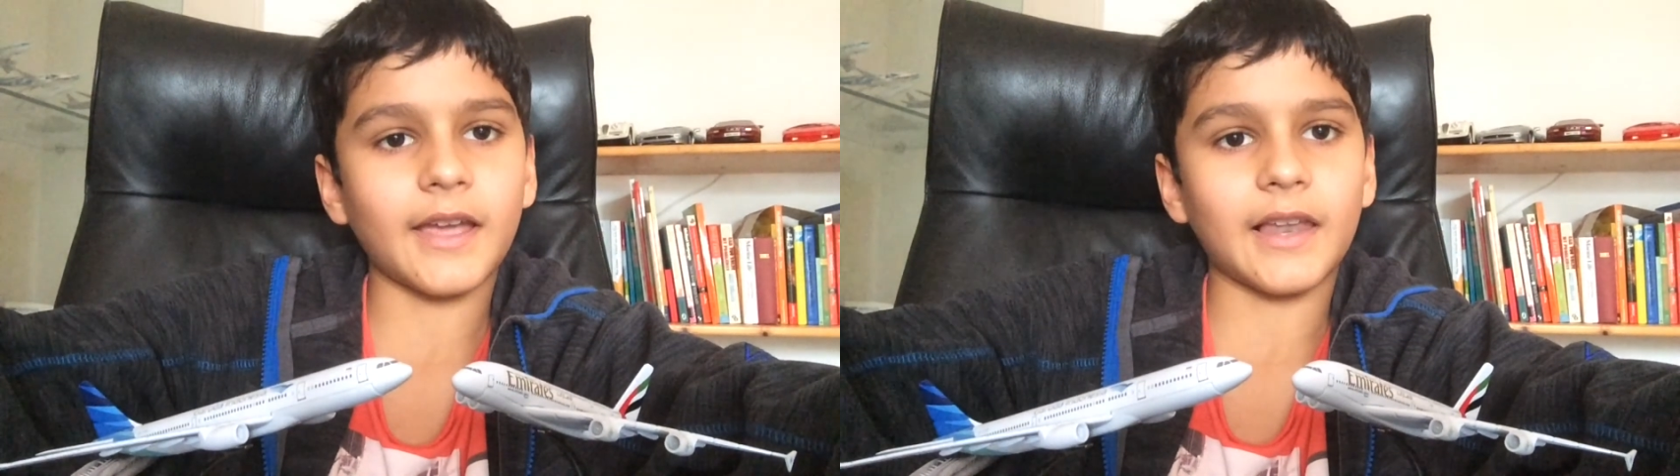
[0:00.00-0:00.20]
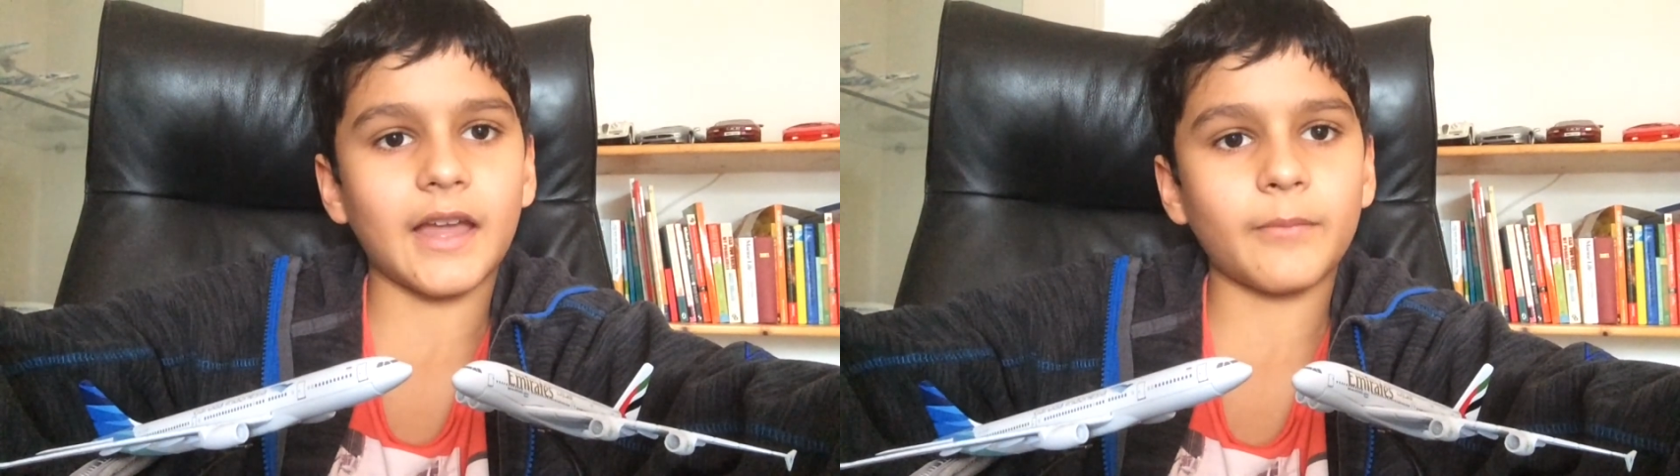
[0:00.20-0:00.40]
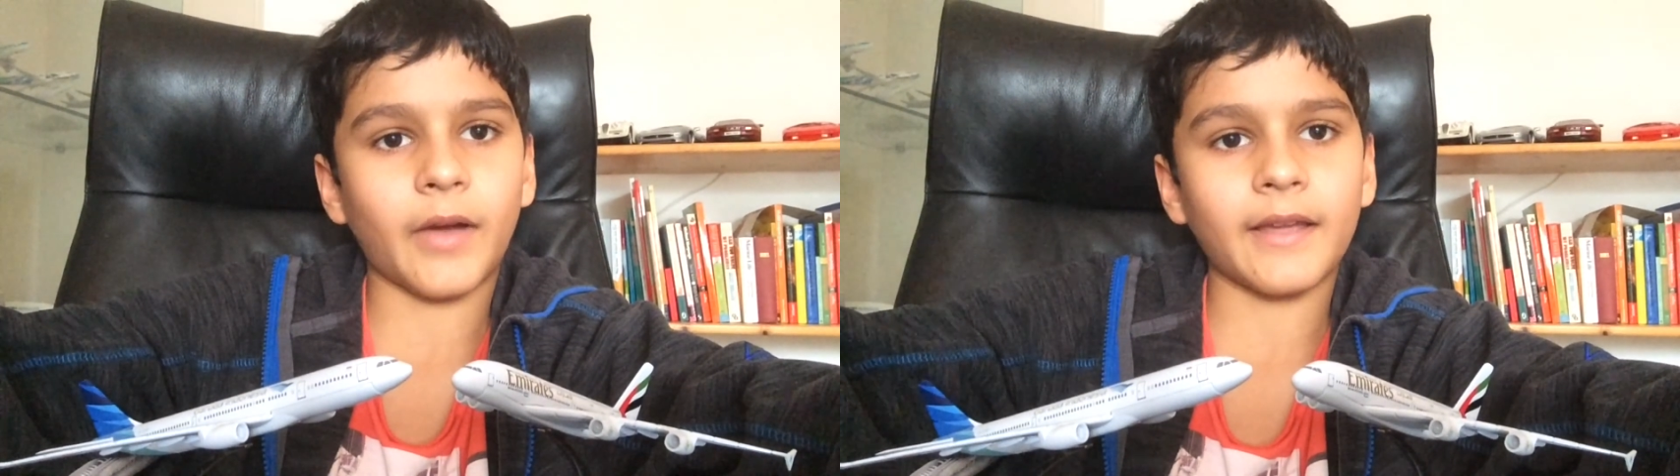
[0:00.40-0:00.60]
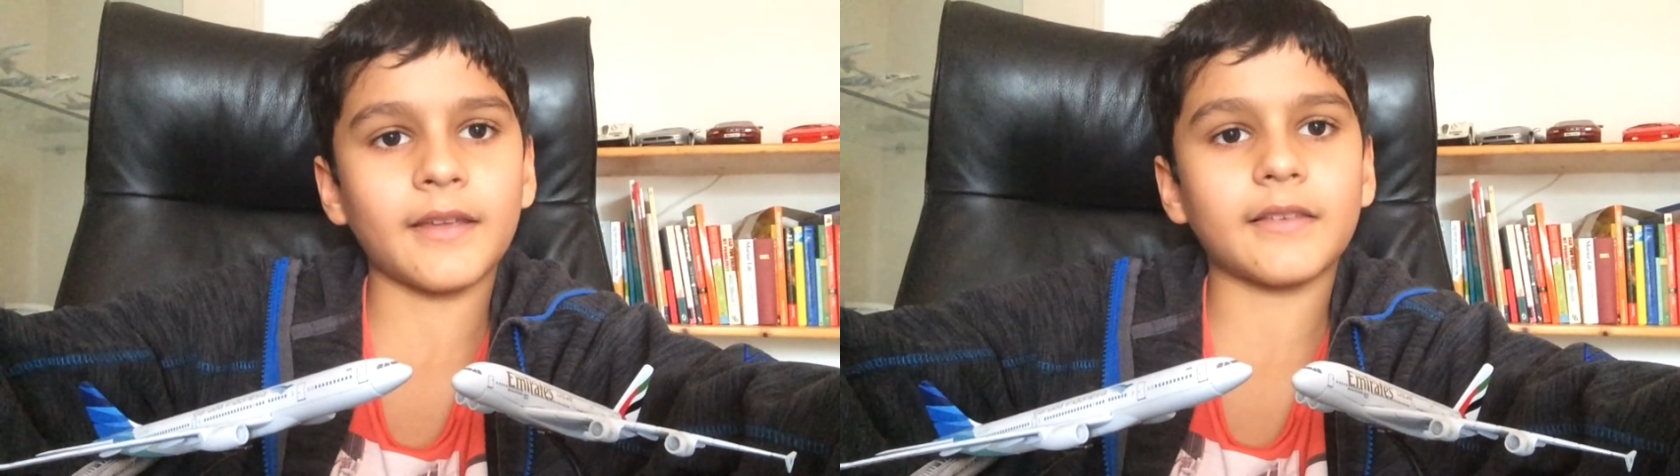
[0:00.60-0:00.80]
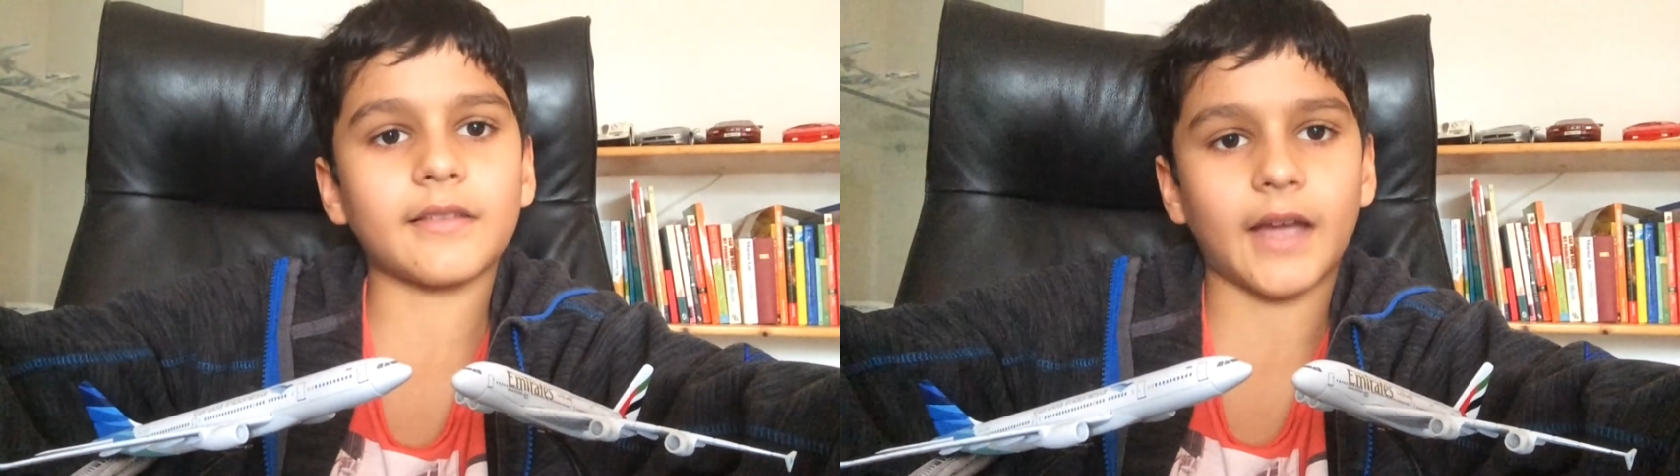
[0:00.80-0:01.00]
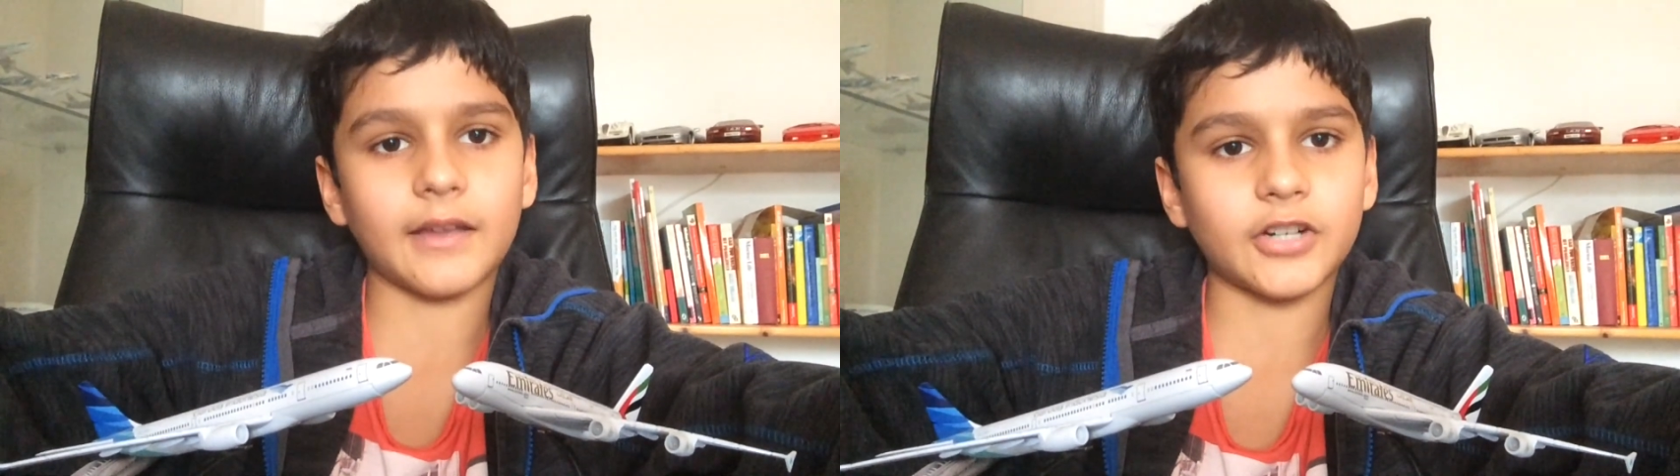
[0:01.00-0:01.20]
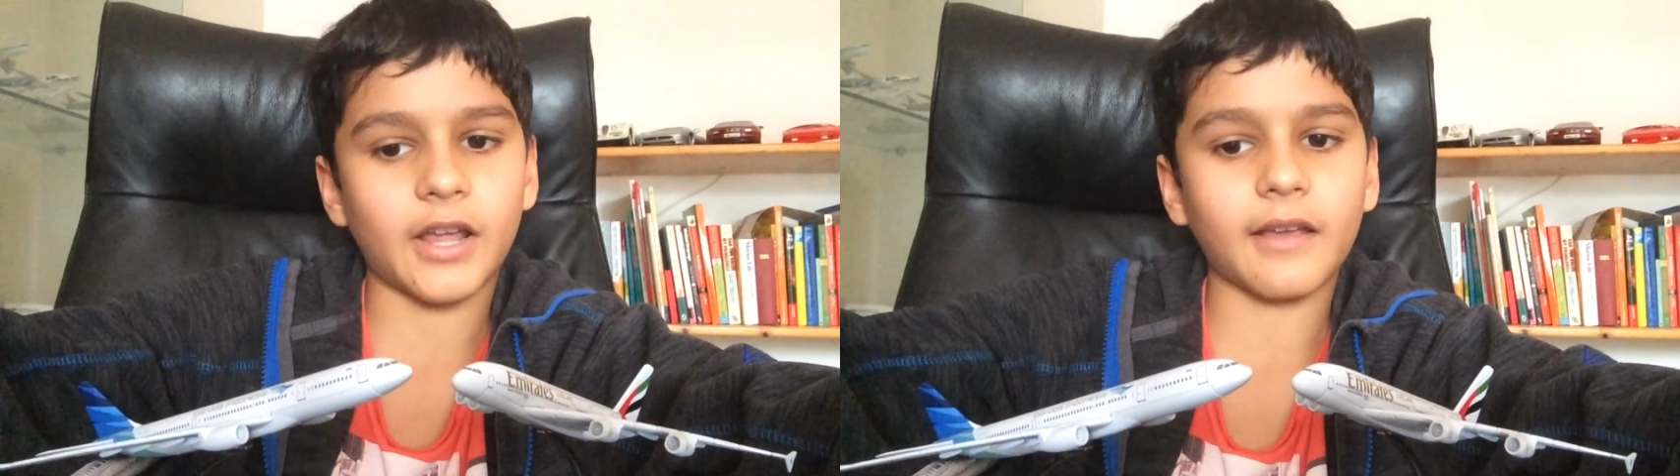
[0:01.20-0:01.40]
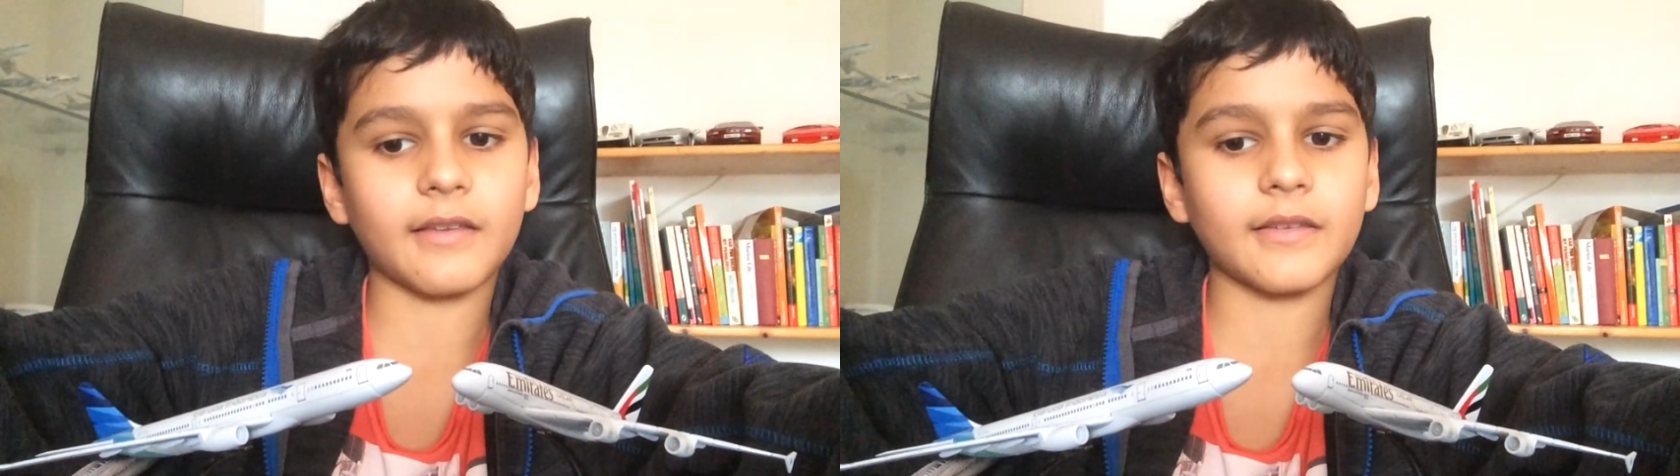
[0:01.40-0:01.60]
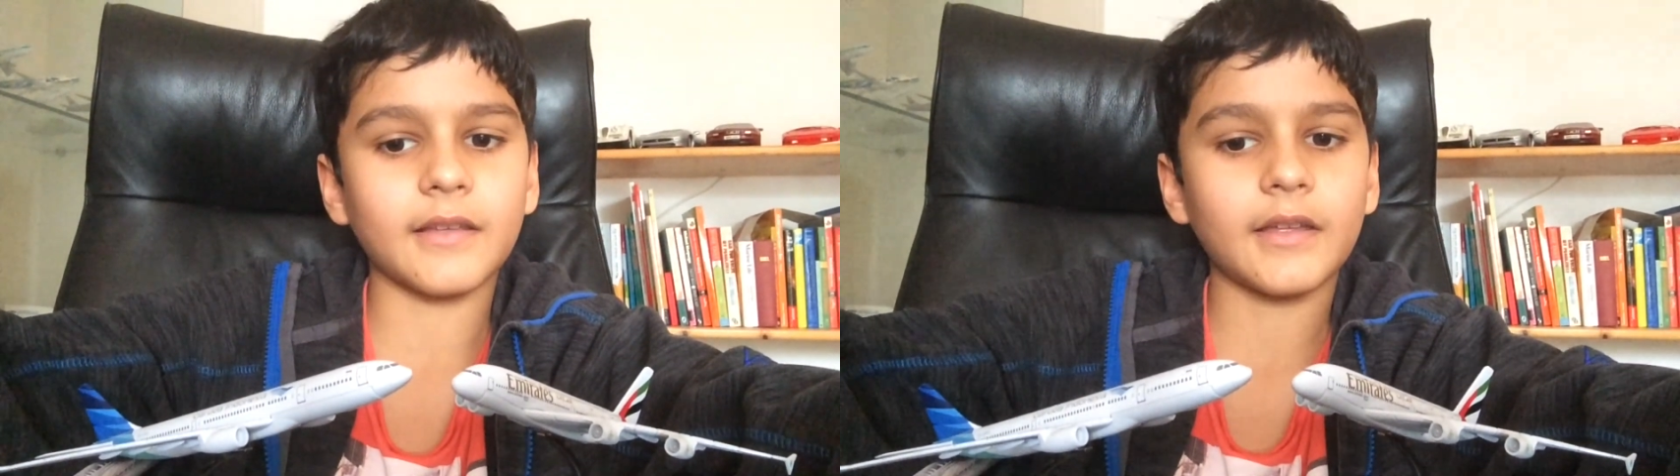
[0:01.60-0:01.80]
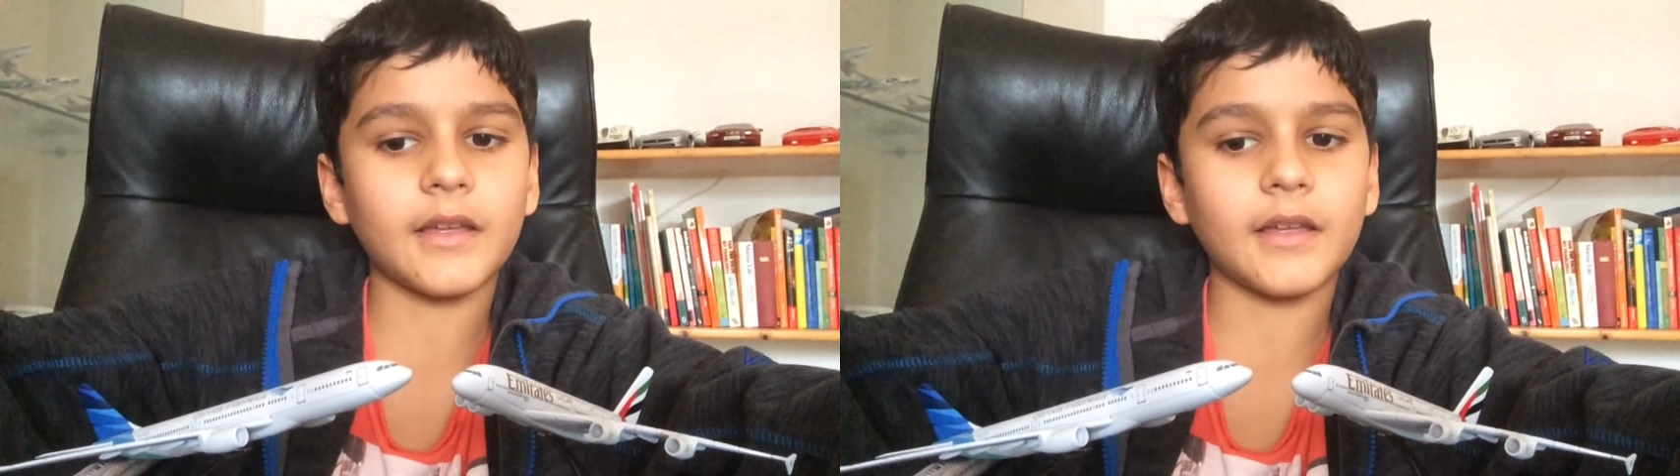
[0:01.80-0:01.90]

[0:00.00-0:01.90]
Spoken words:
airline by Skytrax.